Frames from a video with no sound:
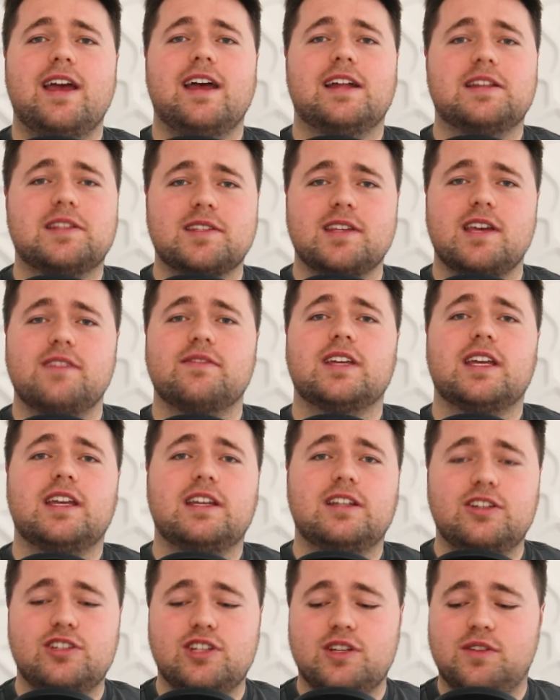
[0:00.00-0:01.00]
and saving
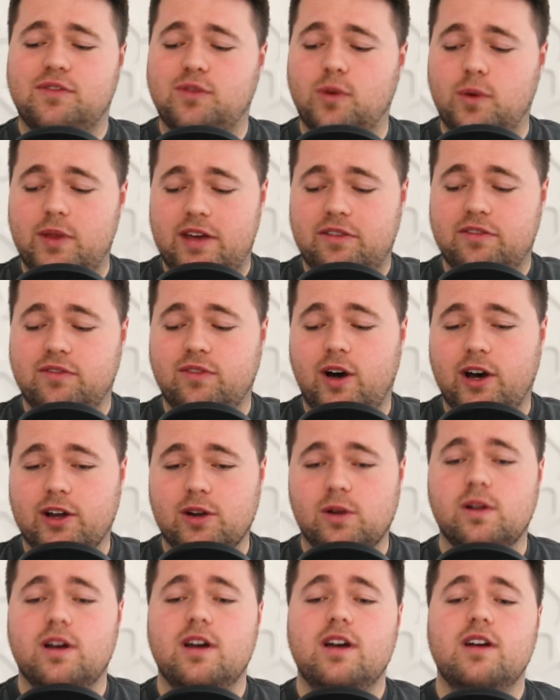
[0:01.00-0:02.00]
energy for that
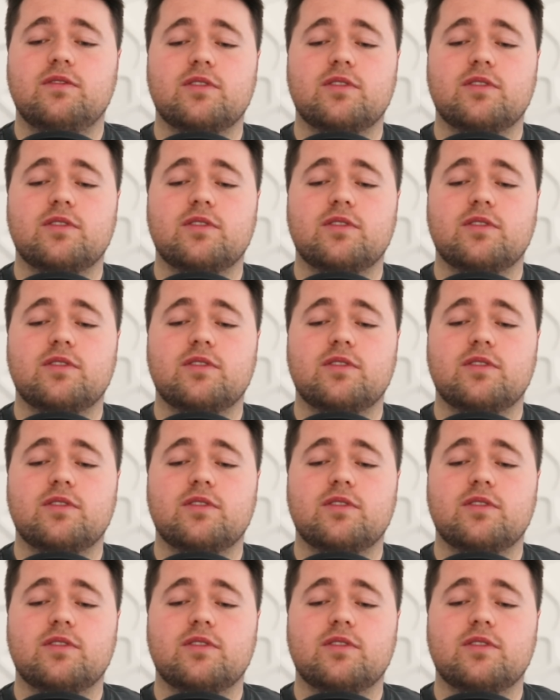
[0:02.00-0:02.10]
final.